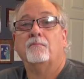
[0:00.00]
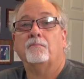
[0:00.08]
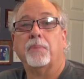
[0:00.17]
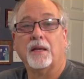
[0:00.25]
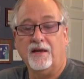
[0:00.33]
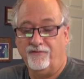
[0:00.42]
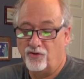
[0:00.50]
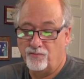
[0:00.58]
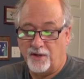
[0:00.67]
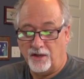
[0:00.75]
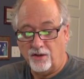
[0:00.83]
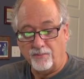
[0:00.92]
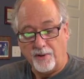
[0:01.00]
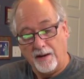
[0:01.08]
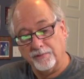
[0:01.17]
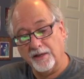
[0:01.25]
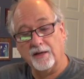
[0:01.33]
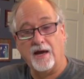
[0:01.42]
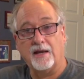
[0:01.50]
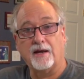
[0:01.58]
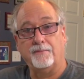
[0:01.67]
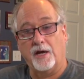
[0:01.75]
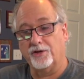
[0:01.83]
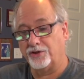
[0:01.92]
believe you me, you're probably glad
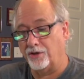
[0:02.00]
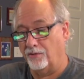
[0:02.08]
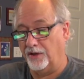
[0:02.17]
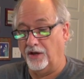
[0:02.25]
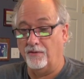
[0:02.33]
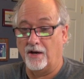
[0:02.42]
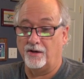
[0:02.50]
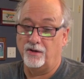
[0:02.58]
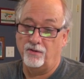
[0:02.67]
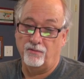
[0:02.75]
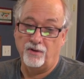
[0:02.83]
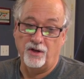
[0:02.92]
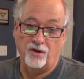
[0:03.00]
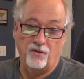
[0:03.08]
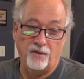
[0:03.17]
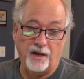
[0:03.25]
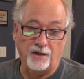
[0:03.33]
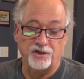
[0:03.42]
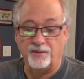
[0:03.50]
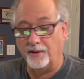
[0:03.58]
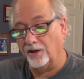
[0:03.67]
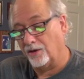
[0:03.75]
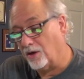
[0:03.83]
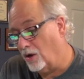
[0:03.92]
I'm not showing you how to do, you know,
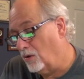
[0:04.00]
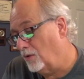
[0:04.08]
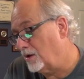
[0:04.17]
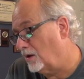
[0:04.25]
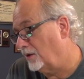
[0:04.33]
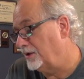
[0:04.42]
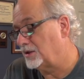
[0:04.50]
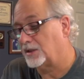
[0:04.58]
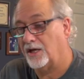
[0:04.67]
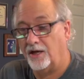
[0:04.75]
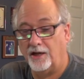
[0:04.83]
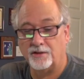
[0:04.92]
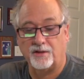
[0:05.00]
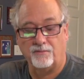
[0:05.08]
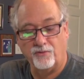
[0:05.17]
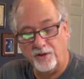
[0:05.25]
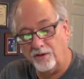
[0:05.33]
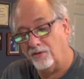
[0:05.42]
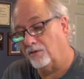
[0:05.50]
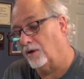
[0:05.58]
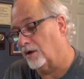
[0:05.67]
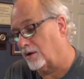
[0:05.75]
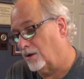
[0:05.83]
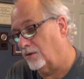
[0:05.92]
HTML and code and all these things and when you do
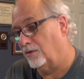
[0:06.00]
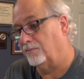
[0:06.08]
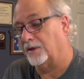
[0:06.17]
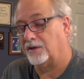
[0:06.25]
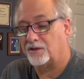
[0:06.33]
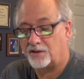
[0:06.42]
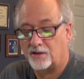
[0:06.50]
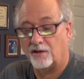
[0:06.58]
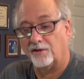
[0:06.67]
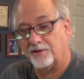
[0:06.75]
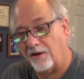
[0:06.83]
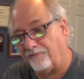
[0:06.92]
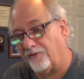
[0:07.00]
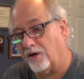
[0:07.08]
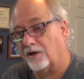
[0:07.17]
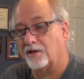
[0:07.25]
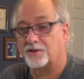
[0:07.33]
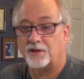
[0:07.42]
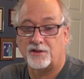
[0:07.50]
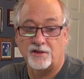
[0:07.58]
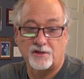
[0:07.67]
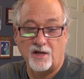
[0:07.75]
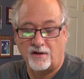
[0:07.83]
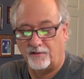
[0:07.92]
encode, but this is a little different because it's
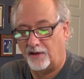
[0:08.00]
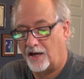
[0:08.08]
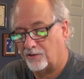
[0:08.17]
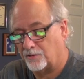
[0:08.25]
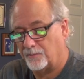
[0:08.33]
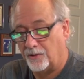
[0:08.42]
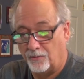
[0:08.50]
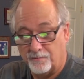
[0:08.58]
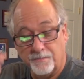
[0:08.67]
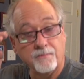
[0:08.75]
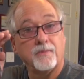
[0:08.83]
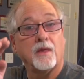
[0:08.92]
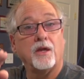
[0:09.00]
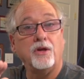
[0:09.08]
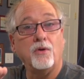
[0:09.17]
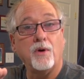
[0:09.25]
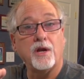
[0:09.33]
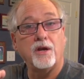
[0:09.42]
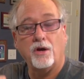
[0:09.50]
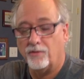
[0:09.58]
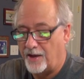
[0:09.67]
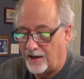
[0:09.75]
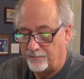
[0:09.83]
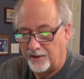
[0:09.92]
inside of an attribute. You don't want to know
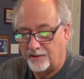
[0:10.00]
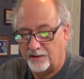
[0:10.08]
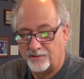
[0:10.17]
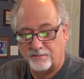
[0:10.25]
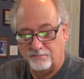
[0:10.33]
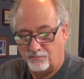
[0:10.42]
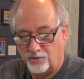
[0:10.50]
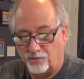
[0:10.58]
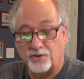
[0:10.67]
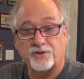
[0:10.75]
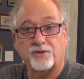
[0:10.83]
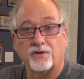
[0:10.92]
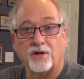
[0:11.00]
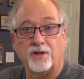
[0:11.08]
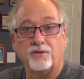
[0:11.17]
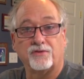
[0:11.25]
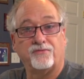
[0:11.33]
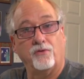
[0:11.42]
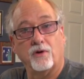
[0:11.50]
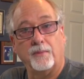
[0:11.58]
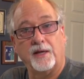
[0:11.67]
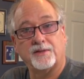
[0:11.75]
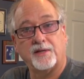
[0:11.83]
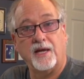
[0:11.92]
that because you just are going to use
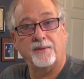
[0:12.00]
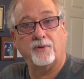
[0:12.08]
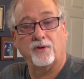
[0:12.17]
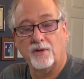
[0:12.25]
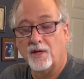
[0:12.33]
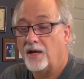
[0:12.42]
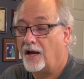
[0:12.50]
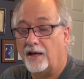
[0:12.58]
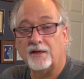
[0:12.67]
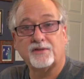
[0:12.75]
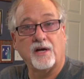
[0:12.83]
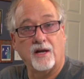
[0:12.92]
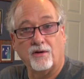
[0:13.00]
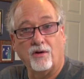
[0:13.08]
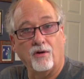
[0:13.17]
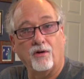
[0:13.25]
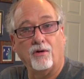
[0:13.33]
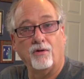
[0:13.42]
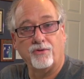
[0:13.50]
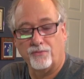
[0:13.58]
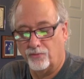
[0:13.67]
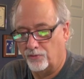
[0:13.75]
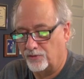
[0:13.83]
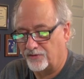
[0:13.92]
form as table and it's got all the
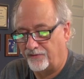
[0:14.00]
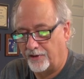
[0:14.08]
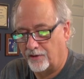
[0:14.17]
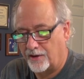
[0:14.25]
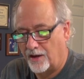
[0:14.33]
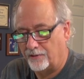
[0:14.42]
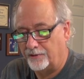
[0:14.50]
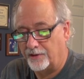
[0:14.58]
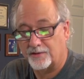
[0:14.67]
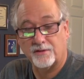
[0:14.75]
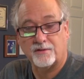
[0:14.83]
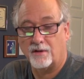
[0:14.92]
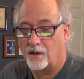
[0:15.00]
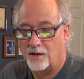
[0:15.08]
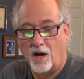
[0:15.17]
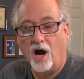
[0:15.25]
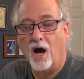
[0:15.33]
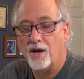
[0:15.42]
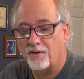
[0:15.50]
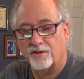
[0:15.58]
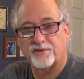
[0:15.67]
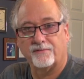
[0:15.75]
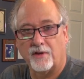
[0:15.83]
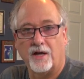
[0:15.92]
rules figured out. This is
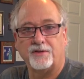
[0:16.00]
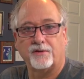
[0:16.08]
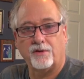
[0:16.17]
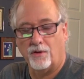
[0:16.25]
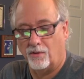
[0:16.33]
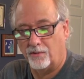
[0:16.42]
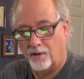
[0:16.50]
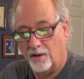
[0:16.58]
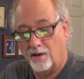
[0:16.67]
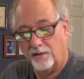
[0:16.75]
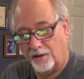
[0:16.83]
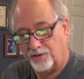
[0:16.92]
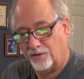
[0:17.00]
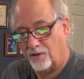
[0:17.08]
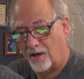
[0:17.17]
hundreds of lines of code that you're